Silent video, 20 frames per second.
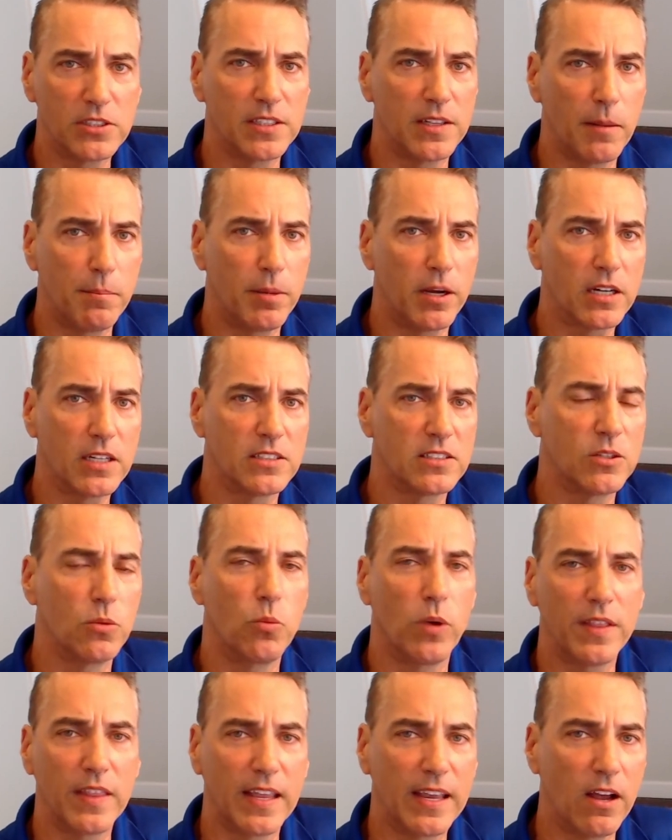and the buckets and
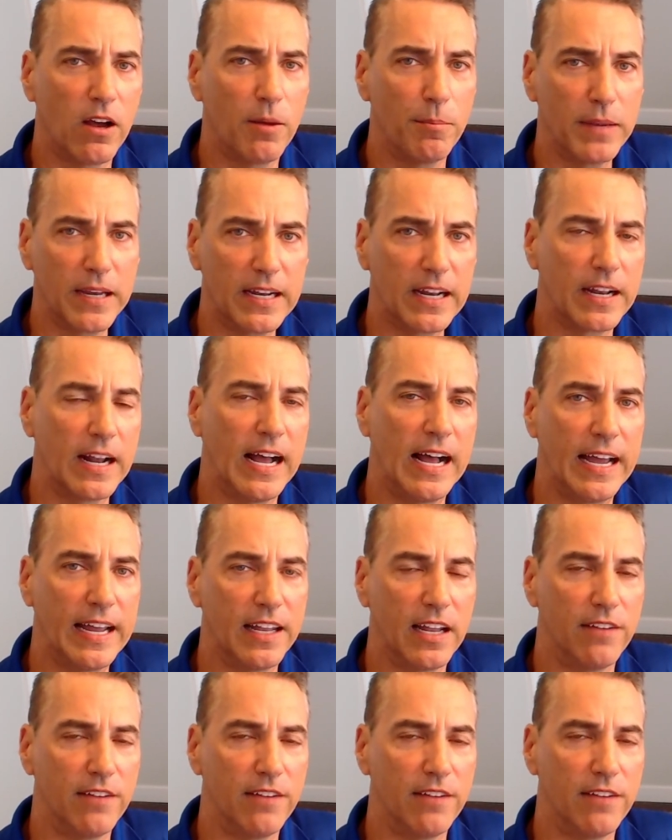what they all mean at a high